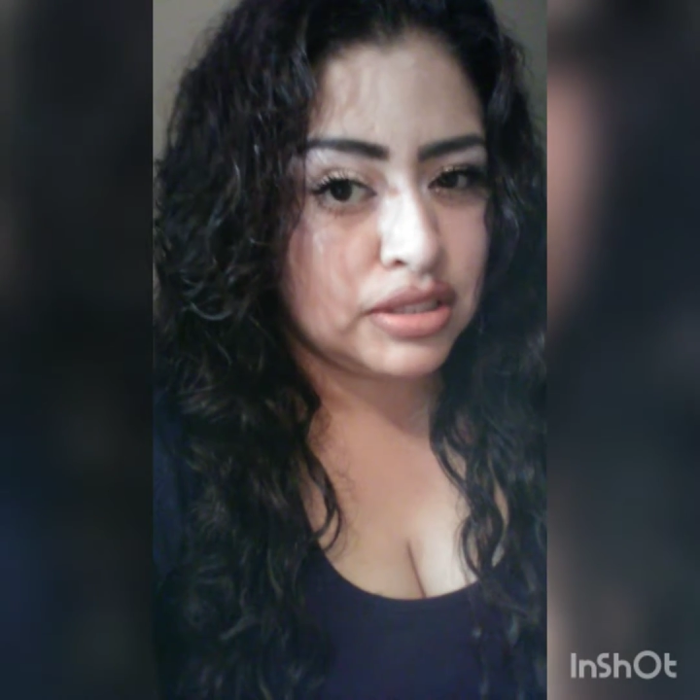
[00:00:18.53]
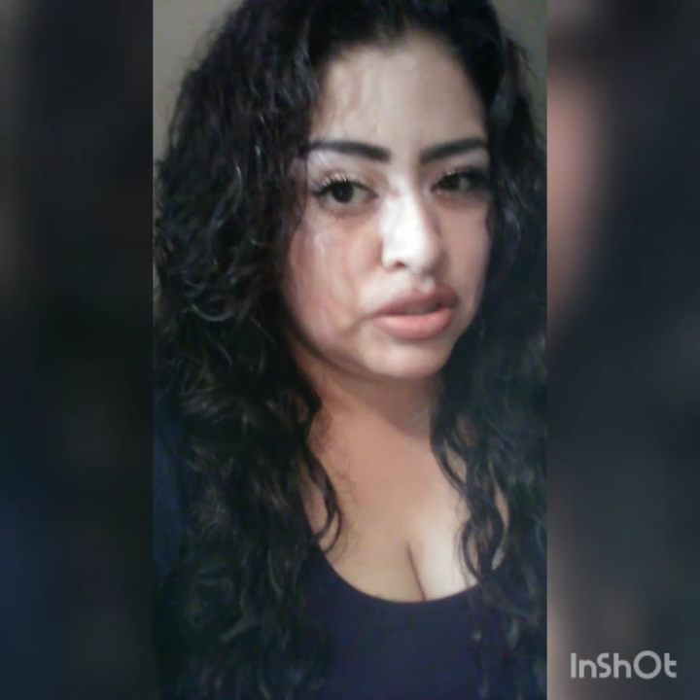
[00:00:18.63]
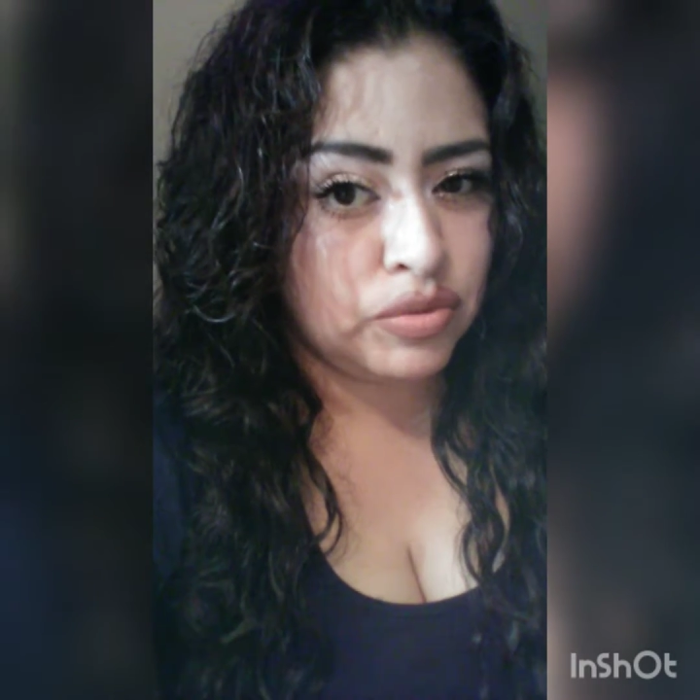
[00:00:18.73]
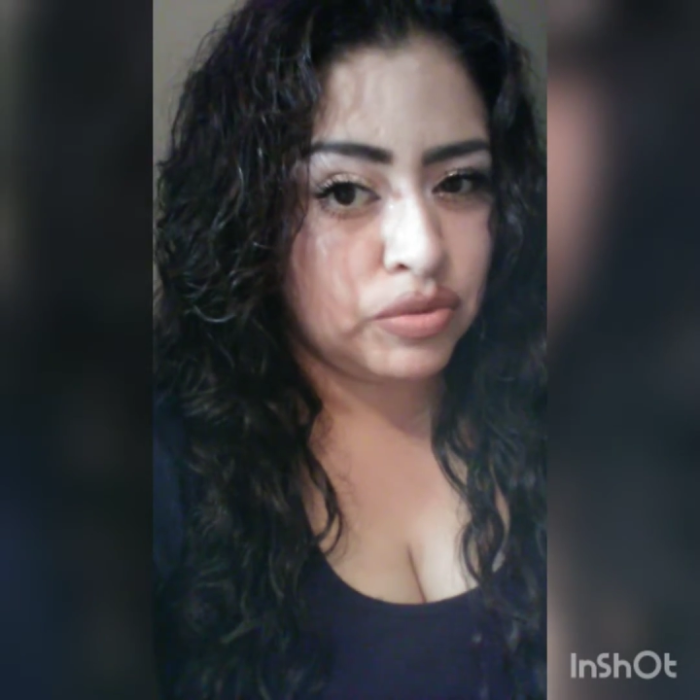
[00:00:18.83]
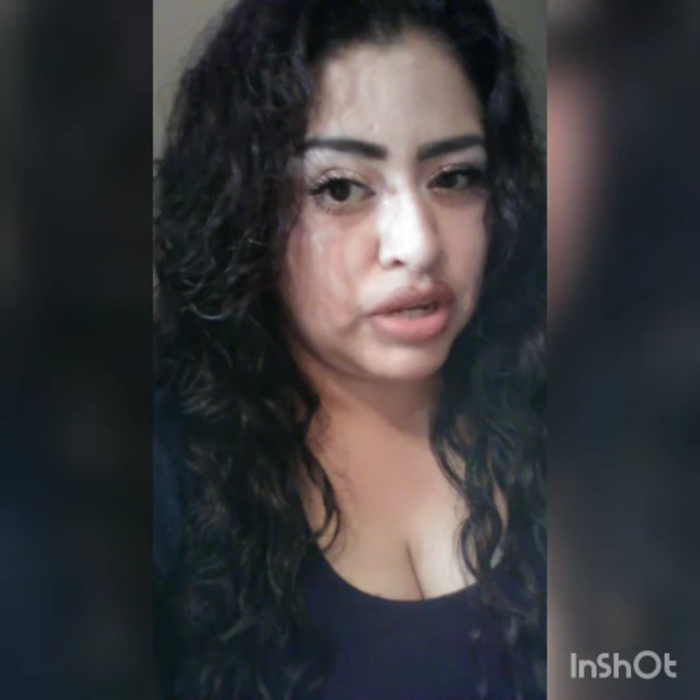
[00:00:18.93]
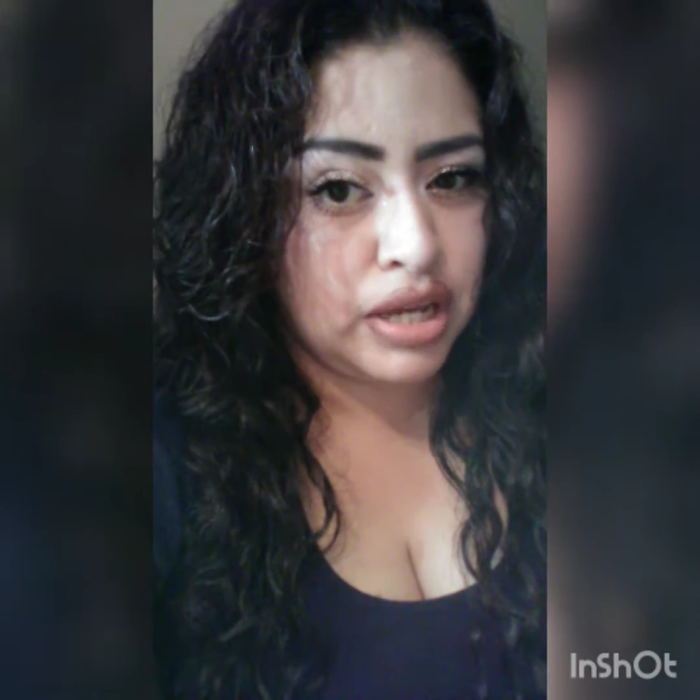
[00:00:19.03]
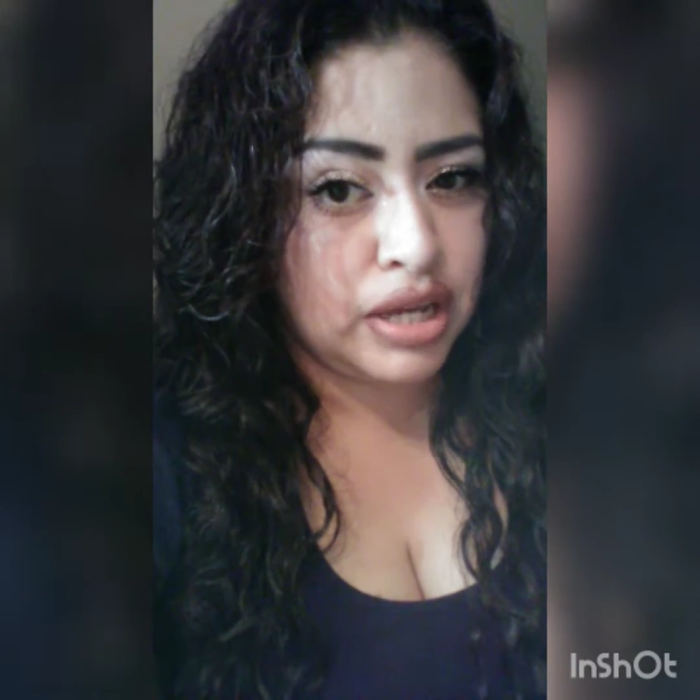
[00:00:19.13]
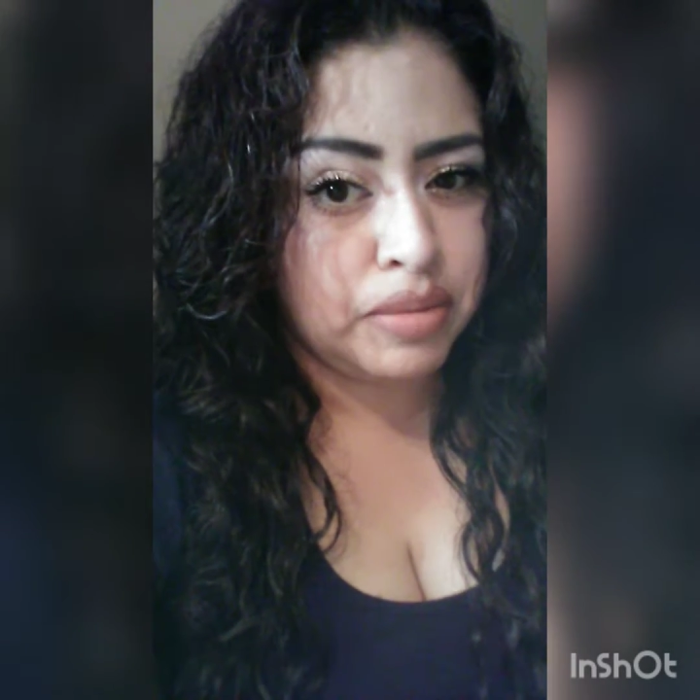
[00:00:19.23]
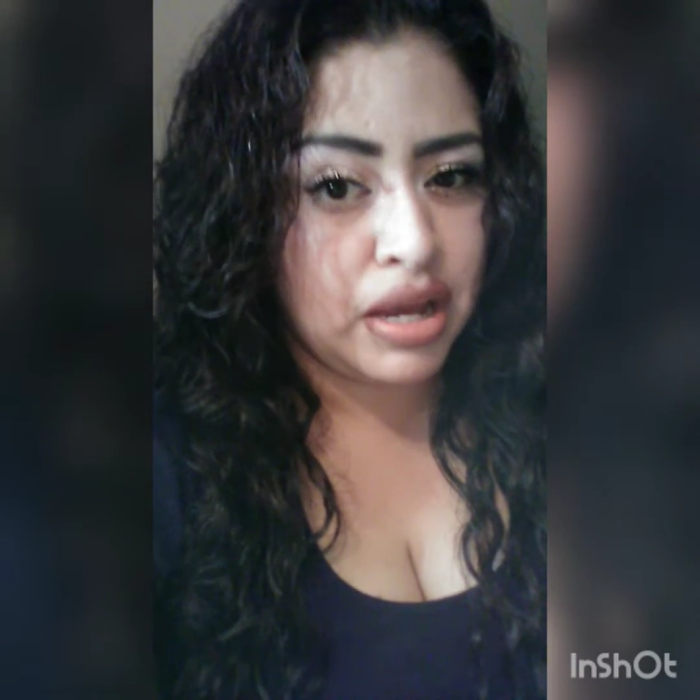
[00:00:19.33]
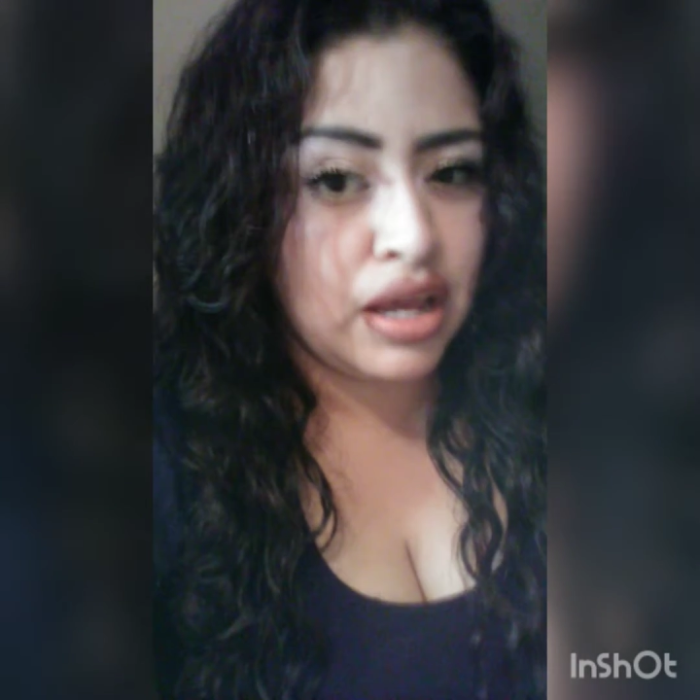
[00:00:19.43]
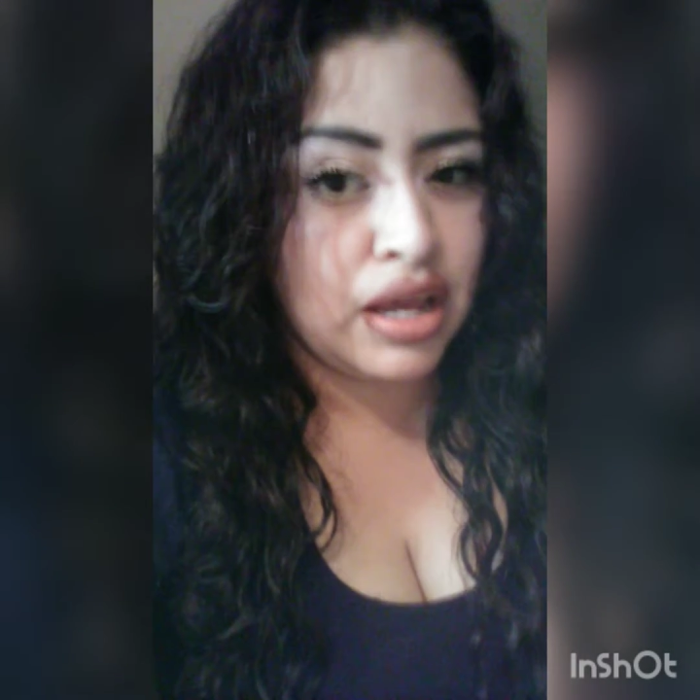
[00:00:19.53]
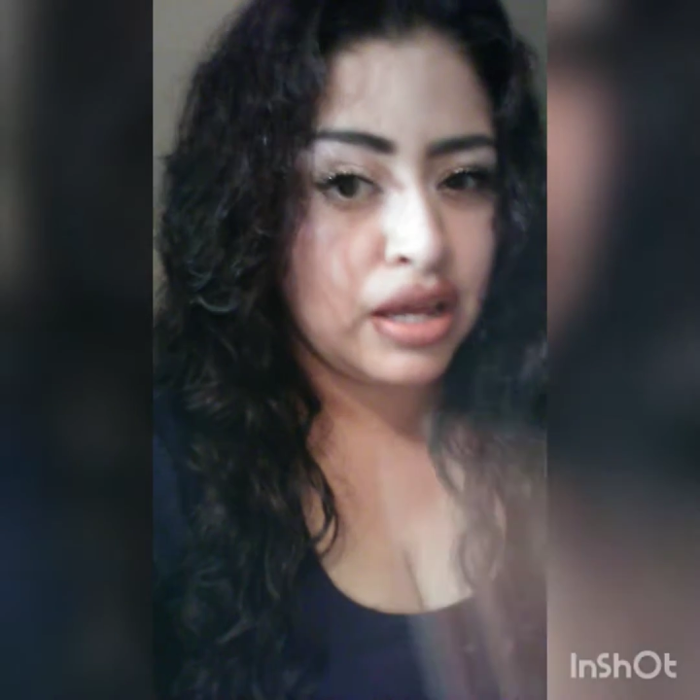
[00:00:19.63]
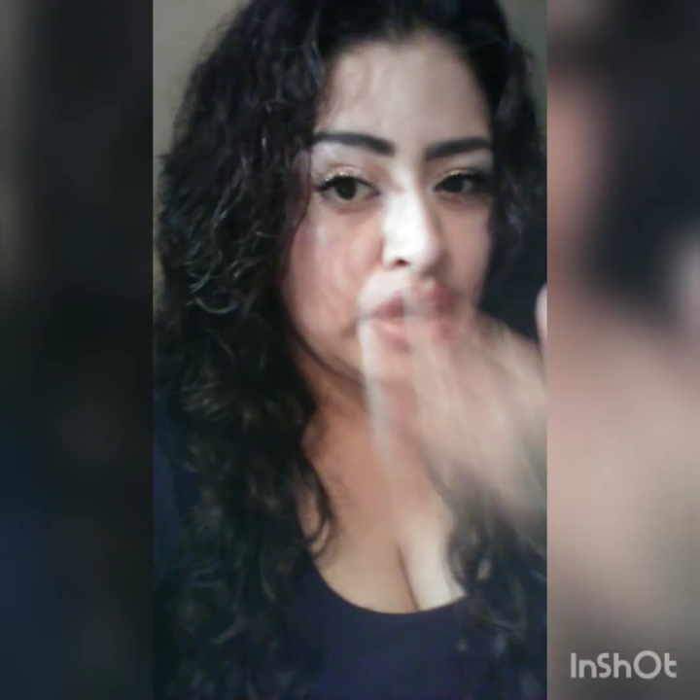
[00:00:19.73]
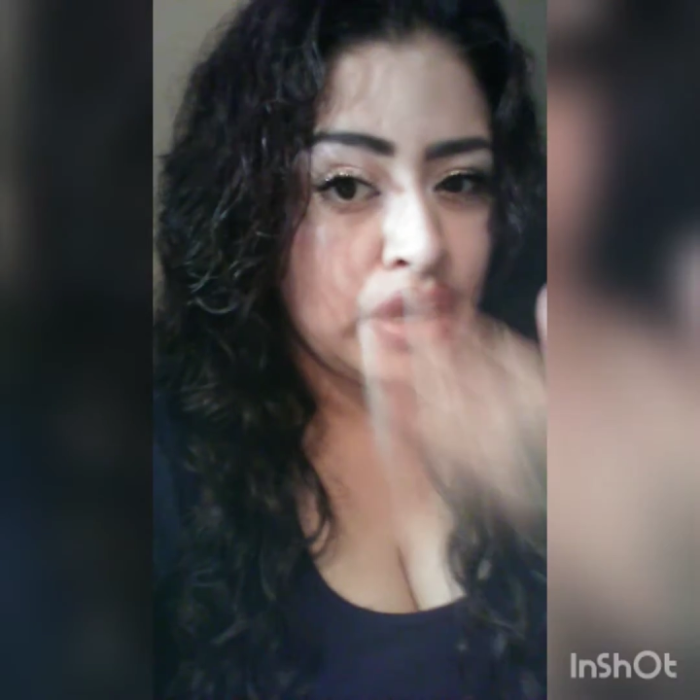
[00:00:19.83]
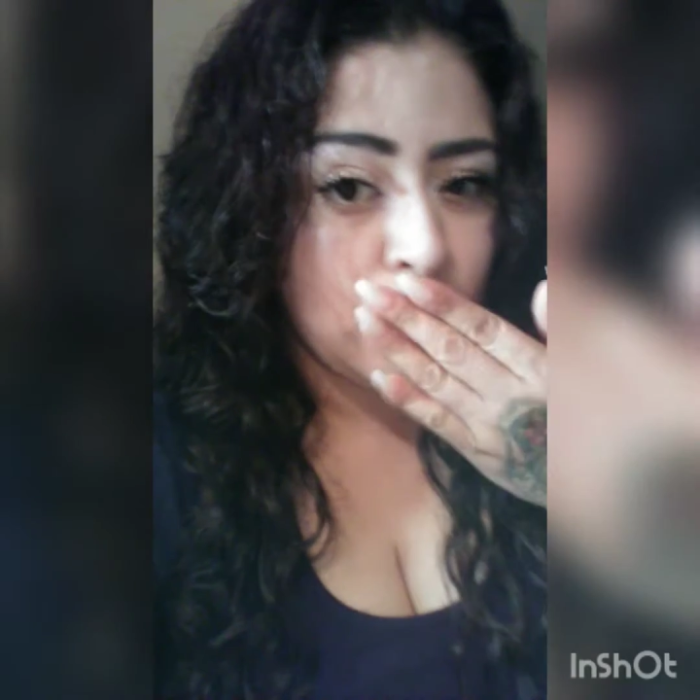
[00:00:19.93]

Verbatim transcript: Went MIA.